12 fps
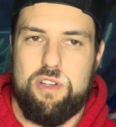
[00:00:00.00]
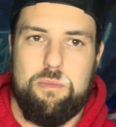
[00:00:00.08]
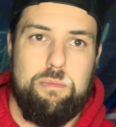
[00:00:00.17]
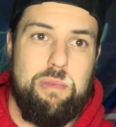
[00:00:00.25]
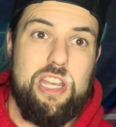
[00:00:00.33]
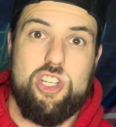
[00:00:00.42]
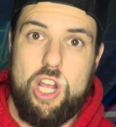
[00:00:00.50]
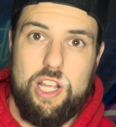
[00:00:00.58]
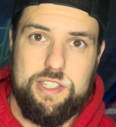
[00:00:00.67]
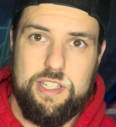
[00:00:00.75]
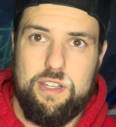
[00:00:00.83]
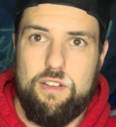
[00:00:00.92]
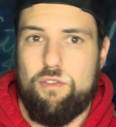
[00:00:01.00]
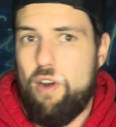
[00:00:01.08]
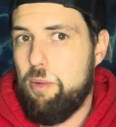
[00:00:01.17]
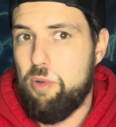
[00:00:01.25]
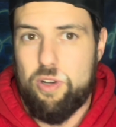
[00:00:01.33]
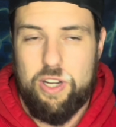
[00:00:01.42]
are Ben Johnson.
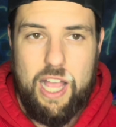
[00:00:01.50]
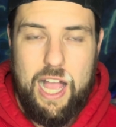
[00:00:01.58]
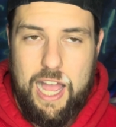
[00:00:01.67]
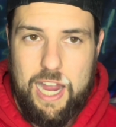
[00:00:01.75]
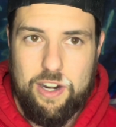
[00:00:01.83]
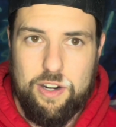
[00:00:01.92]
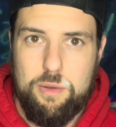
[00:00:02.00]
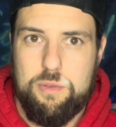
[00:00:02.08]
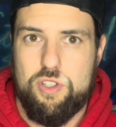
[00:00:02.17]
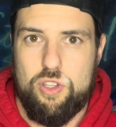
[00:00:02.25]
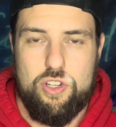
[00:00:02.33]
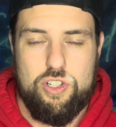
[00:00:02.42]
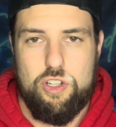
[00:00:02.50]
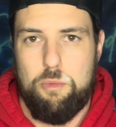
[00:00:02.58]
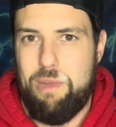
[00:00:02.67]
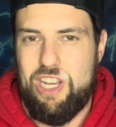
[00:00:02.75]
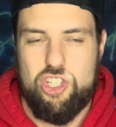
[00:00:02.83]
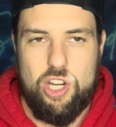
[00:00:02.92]
Vrabel already got hired, so there's still
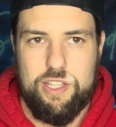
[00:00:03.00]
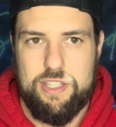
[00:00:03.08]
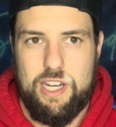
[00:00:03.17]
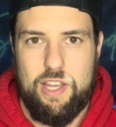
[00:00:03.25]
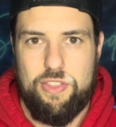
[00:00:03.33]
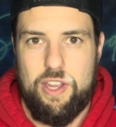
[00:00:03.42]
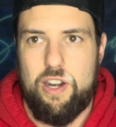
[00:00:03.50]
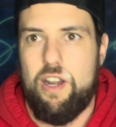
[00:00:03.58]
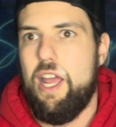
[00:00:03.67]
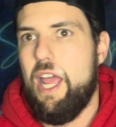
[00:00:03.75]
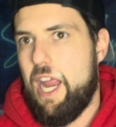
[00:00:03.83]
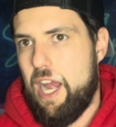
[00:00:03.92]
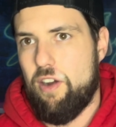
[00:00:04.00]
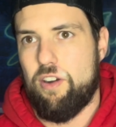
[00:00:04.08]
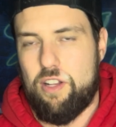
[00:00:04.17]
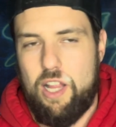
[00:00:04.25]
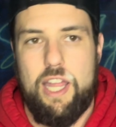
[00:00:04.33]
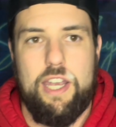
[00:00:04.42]
Ben Johnson out there. Aaron
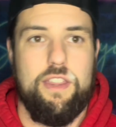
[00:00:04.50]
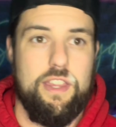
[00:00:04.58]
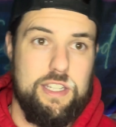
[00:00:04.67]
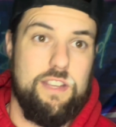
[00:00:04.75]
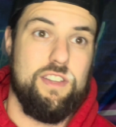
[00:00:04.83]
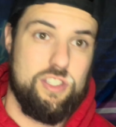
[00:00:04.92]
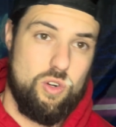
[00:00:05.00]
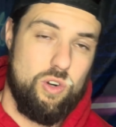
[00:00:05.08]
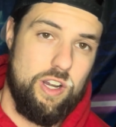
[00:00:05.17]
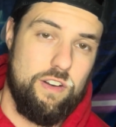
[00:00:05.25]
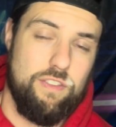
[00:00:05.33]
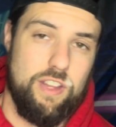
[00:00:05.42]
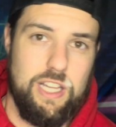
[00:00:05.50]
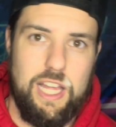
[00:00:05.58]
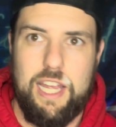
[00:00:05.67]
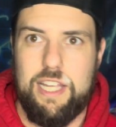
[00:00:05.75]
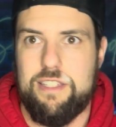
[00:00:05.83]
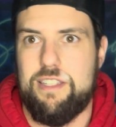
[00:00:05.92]
Glenn, the defensive coordinator for the
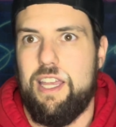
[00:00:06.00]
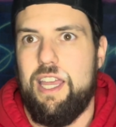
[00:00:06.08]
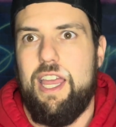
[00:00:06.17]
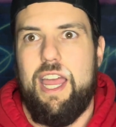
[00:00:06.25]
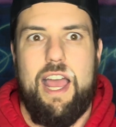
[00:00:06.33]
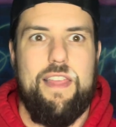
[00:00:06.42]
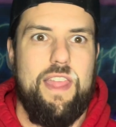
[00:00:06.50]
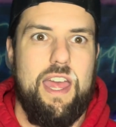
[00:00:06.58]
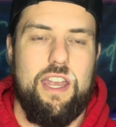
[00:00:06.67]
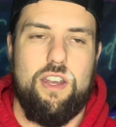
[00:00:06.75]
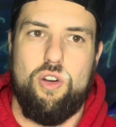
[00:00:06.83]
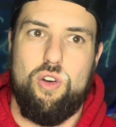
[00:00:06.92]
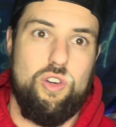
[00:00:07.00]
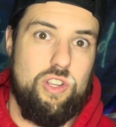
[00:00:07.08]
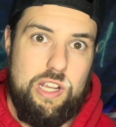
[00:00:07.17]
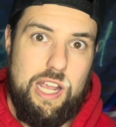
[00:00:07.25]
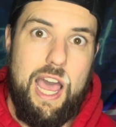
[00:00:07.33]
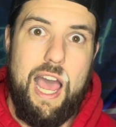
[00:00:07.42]
Lions. And then who do you
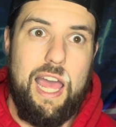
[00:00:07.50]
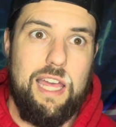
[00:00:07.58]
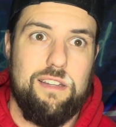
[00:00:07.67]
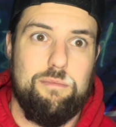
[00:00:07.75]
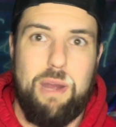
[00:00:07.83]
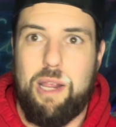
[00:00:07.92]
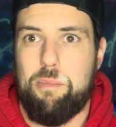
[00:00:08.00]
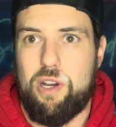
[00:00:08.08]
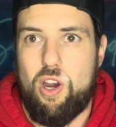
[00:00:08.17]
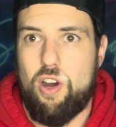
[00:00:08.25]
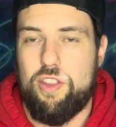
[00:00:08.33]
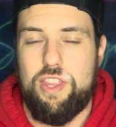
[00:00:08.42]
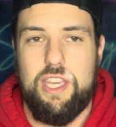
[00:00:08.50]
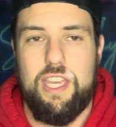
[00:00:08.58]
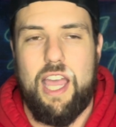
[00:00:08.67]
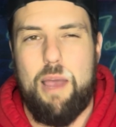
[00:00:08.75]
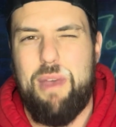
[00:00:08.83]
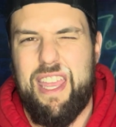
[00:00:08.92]
got? Mike
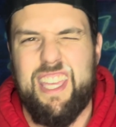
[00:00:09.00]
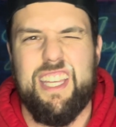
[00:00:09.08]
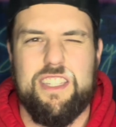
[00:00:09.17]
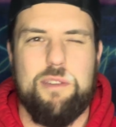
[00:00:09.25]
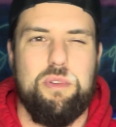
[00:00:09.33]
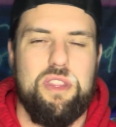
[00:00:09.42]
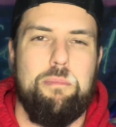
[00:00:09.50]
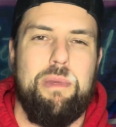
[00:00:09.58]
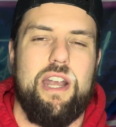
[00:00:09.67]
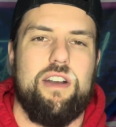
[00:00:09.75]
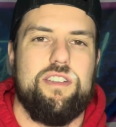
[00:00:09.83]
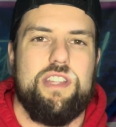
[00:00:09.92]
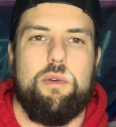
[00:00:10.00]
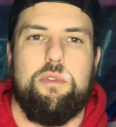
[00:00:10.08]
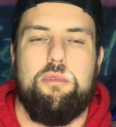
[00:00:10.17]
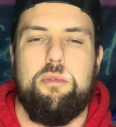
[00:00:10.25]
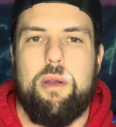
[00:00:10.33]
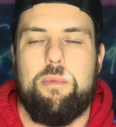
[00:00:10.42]
McCarthy. I bet he ends up with the Bears. That
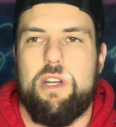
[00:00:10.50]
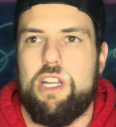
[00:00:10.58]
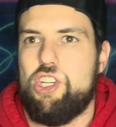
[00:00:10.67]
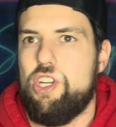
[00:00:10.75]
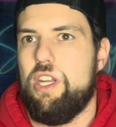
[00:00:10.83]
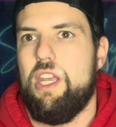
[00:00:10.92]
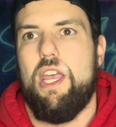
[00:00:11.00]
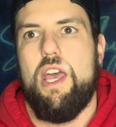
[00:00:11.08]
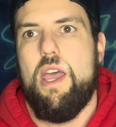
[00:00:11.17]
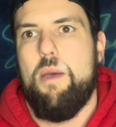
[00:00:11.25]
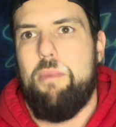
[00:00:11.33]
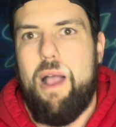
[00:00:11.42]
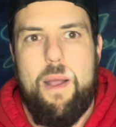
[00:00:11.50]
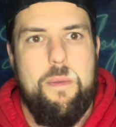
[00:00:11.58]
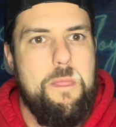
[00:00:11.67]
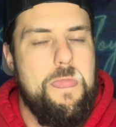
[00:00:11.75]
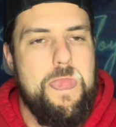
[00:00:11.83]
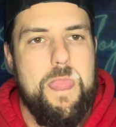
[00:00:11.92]
be my prediction. But
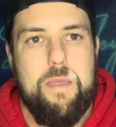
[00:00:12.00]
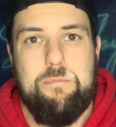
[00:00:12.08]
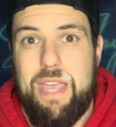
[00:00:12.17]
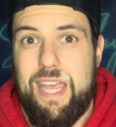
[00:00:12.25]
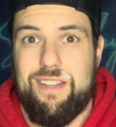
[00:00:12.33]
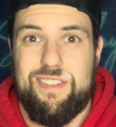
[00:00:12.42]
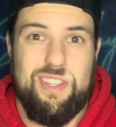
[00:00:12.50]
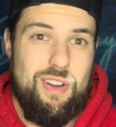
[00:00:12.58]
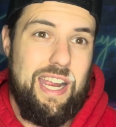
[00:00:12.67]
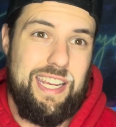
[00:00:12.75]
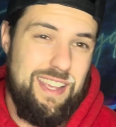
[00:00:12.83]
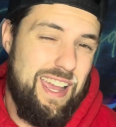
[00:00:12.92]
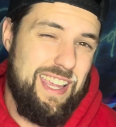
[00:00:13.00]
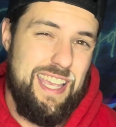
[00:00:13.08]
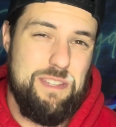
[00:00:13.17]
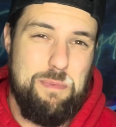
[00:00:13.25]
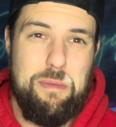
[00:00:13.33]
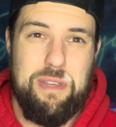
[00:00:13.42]
man, so I
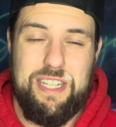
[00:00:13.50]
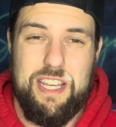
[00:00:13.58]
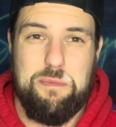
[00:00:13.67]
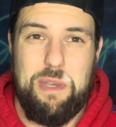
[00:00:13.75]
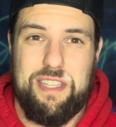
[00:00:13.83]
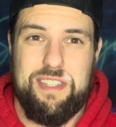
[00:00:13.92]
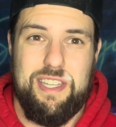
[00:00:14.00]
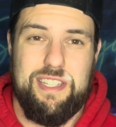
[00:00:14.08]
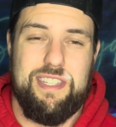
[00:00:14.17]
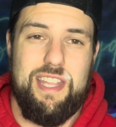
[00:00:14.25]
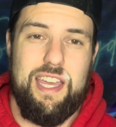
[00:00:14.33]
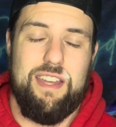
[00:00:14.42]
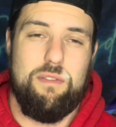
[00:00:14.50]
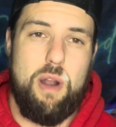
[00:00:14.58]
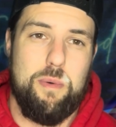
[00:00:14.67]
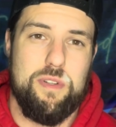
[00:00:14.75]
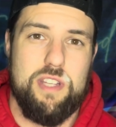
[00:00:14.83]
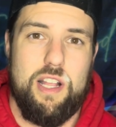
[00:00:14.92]
guess maybe it does make sense that
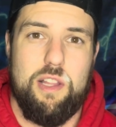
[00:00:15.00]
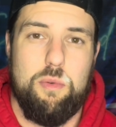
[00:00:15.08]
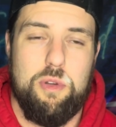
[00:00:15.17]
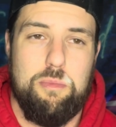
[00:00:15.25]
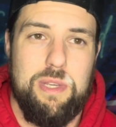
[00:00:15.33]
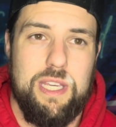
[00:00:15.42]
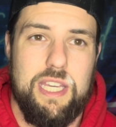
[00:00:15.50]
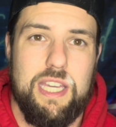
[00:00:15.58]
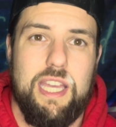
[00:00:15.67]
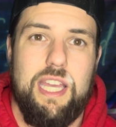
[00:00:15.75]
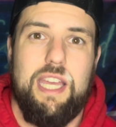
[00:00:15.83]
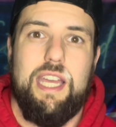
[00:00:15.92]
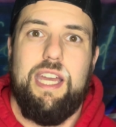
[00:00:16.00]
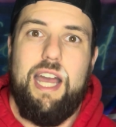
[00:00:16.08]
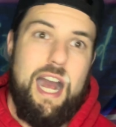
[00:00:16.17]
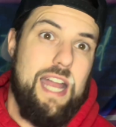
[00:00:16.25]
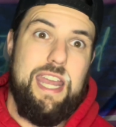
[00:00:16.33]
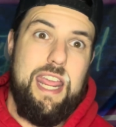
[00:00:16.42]
Robert Saleh would be
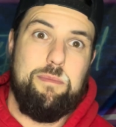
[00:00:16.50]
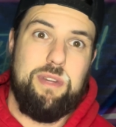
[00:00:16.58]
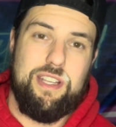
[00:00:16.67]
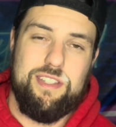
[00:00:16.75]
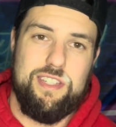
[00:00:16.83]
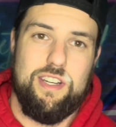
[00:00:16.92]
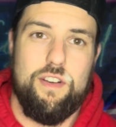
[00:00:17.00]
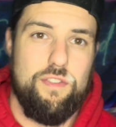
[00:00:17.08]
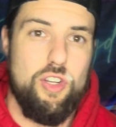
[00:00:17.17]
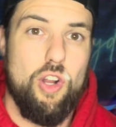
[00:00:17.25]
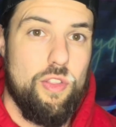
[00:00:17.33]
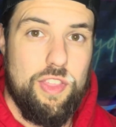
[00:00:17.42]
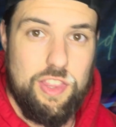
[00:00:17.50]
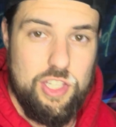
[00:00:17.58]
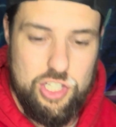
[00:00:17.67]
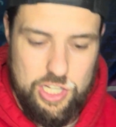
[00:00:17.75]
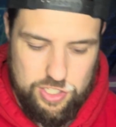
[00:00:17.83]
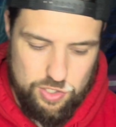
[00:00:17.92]
a name to consider if you don't think the
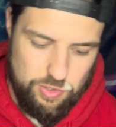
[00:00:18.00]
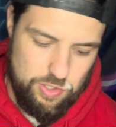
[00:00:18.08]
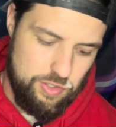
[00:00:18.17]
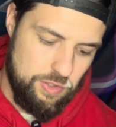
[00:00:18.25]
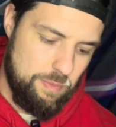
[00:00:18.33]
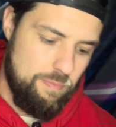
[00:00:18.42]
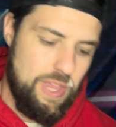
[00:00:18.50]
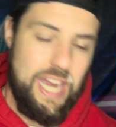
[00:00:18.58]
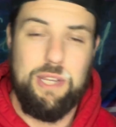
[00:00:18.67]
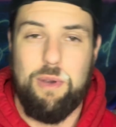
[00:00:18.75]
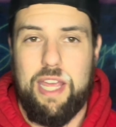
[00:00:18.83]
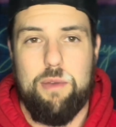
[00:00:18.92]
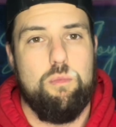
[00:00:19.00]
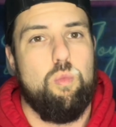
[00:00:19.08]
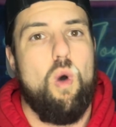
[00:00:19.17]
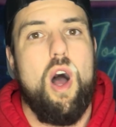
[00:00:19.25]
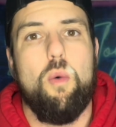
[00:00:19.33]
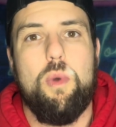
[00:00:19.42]
Jets know what they're doing. Anyway,
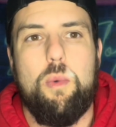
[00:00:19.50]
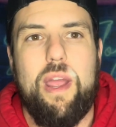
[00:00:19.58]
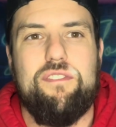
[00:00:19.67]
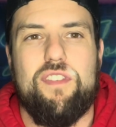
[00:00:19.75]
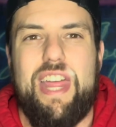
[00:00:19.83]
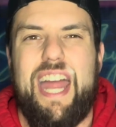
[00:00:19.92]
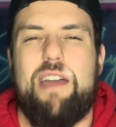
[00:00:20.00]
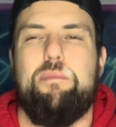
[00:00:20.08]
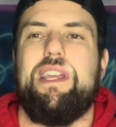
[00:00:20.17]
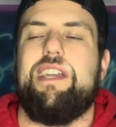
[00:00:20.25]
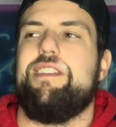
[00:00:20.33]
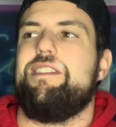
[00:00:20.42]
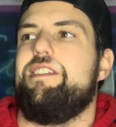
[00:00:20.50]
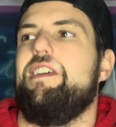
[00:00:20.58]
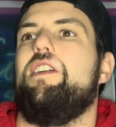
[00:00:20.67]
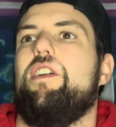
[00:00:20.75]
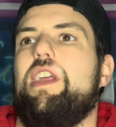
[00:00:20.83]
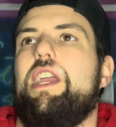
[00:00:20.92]
while we wait for that, I've been
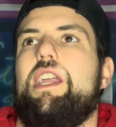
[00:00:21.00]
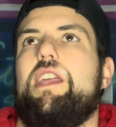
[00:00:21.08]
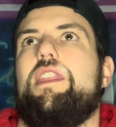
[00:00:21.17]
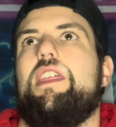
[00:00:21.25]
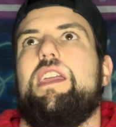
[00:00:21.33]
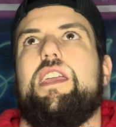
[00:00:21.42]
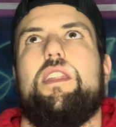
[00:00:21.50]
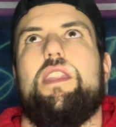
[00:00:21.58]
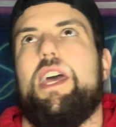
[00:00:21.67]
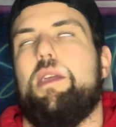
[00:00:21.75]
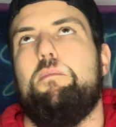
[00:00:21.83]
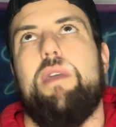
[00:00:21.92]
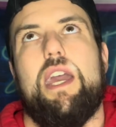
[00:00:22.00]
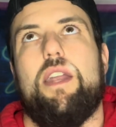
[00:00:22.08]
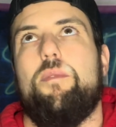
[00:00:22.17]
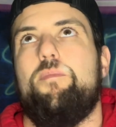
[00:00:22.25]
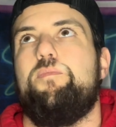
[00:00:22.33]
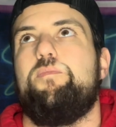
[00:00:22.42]
considering and thinking like, man,